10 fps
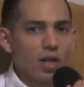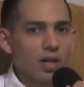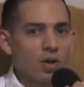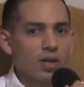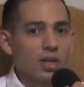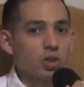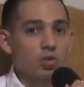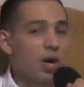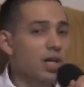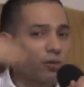you know, and then
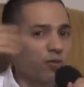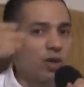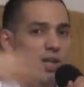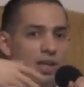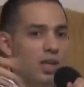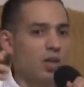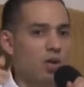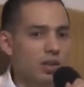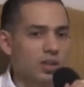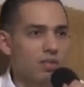drugs flooding in and
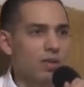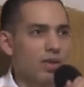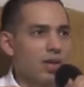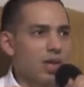all this stuff,